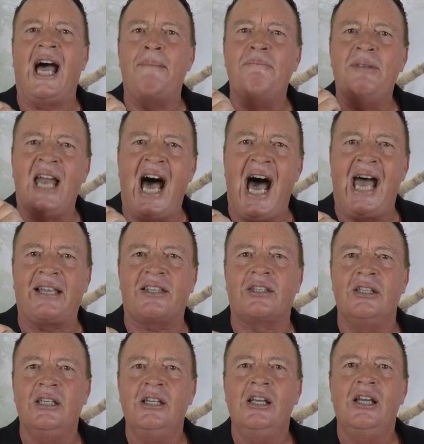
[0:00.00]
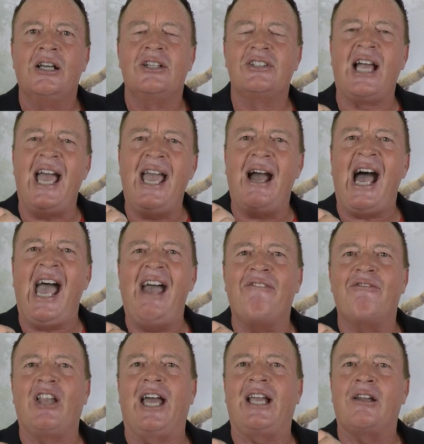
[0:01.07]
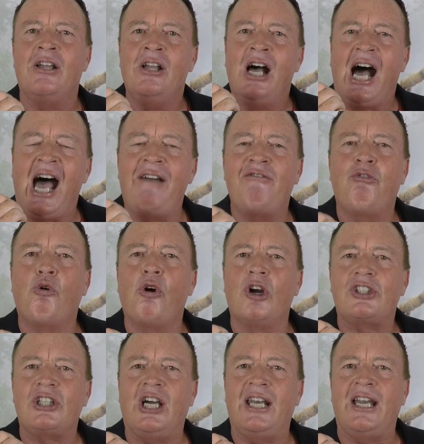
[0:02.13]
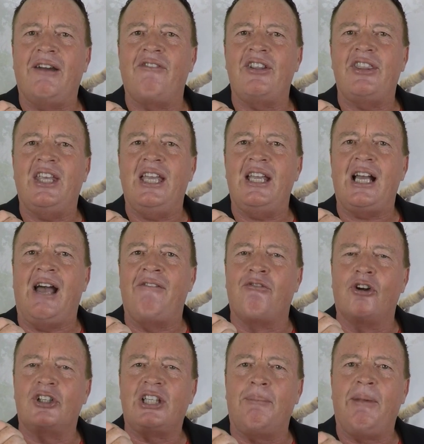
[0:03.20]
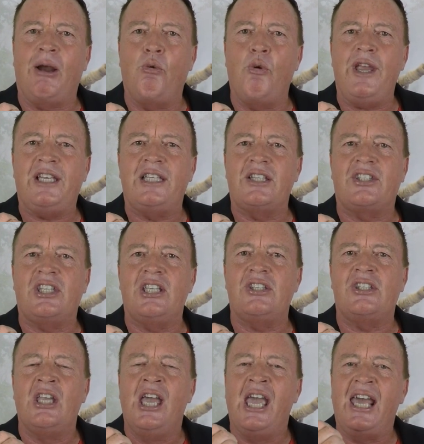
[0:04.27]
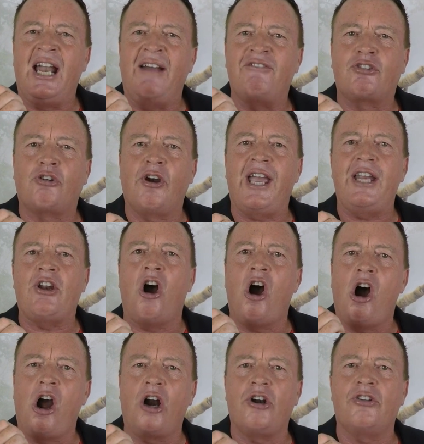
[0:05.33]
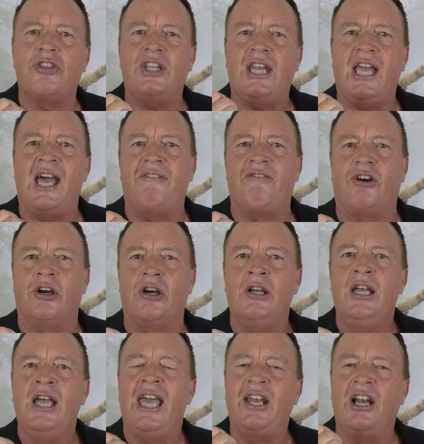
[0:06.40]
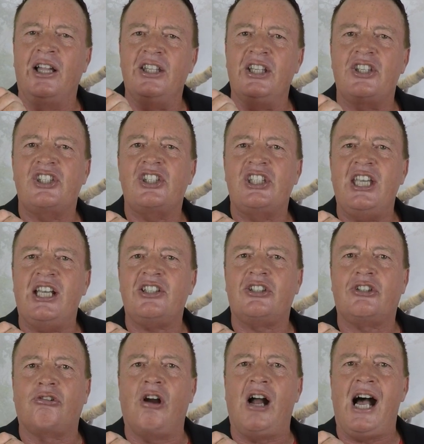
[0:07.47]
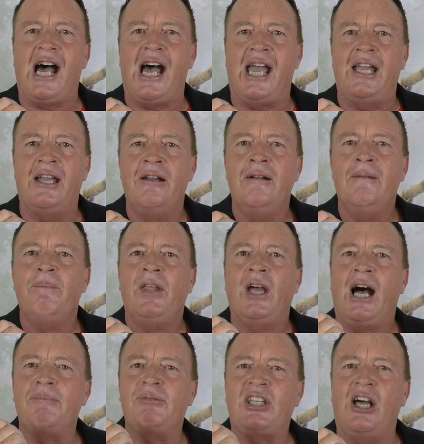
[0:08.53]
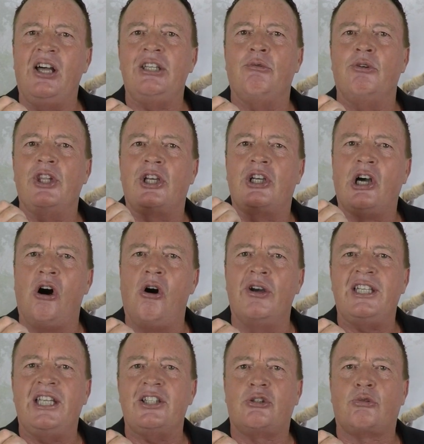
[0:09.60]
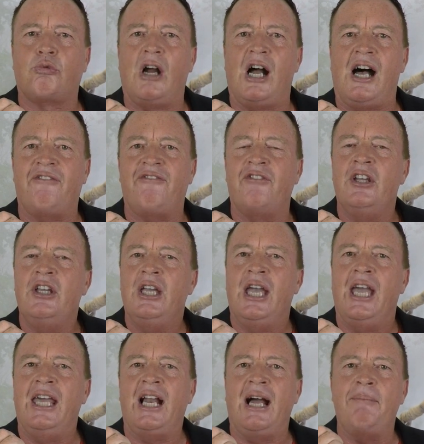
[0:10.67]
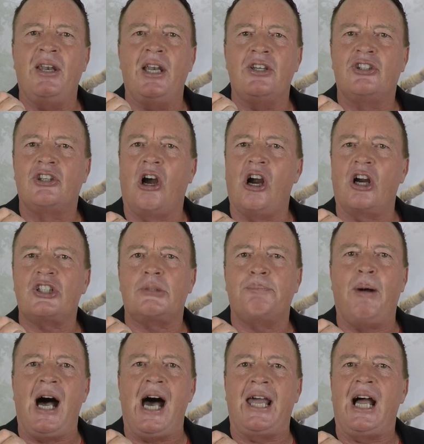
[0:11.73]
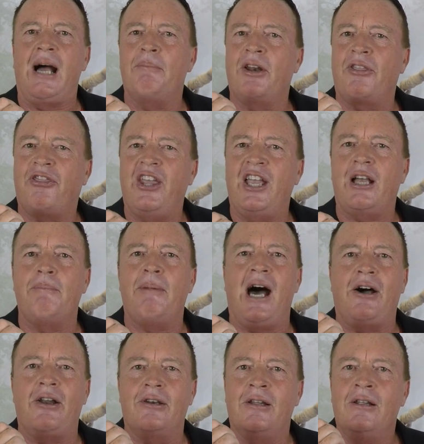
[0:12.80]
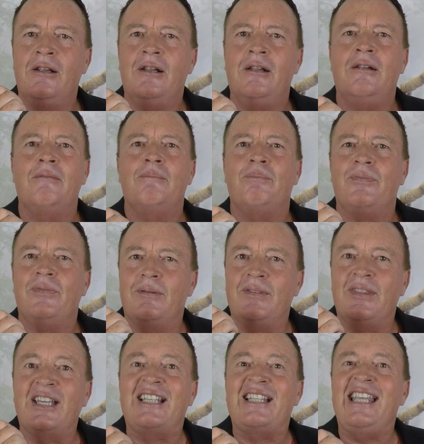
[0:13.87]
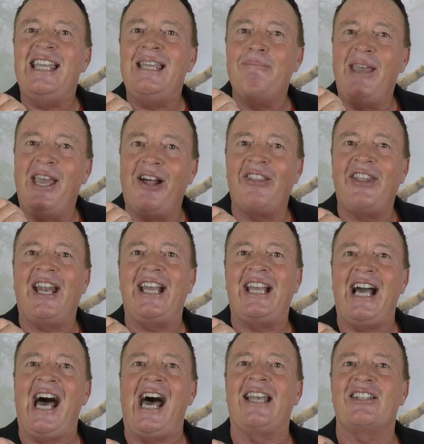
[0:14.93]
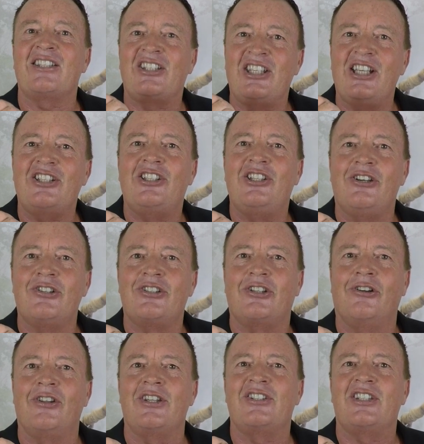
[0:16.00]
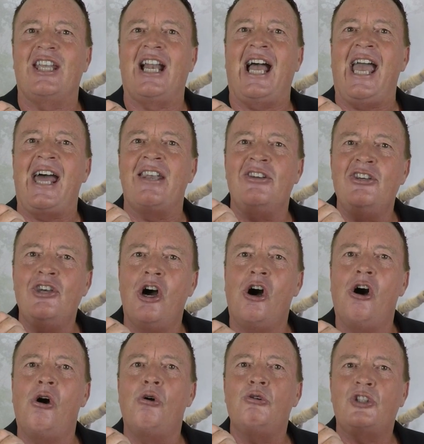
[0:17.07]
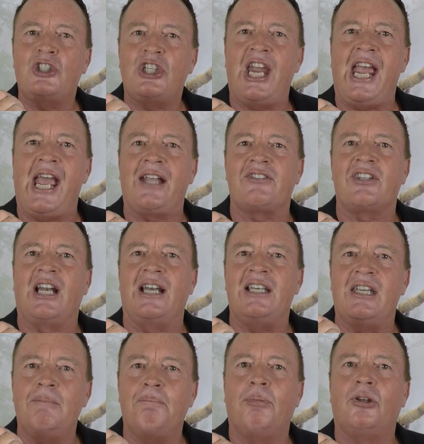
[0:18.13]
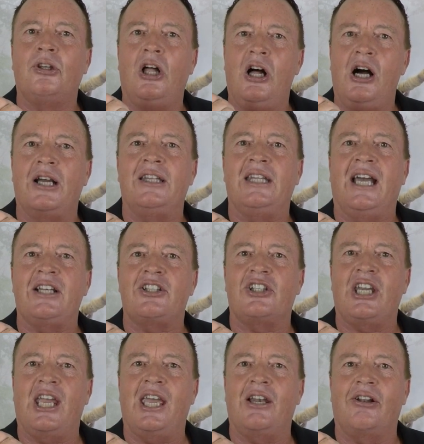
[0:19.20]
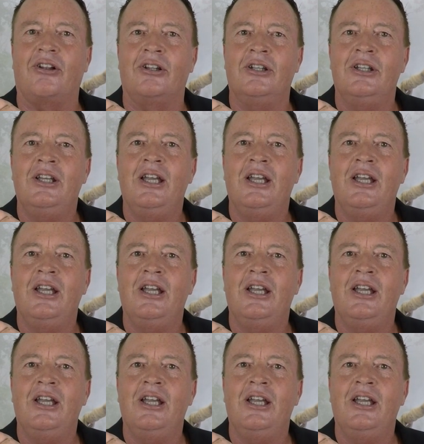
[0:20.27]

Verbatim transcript: I'm not. Because I've worked on everything. I've worked on my weaknesses, and I've trained harder than ever. And on this 6th try, I'm telling you, when the going gets rough and I'm in a dark spot, I'm going to think about the email that I got 6 years ago that said I had no chance and I didn't belong in that channel.